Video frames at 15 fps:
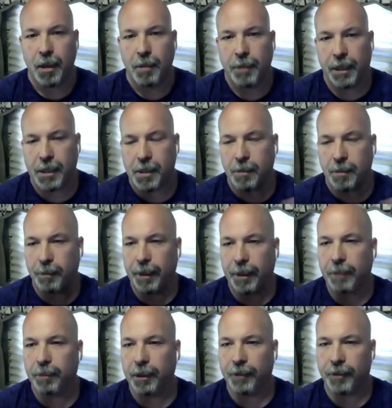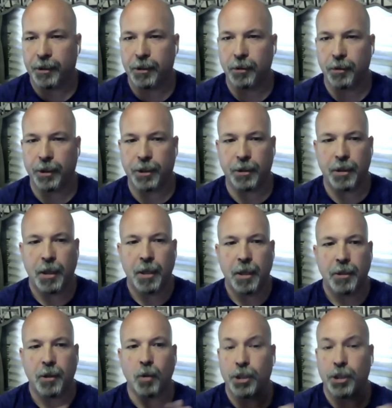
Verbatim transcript: Because I'm a big believer too, Richard, don't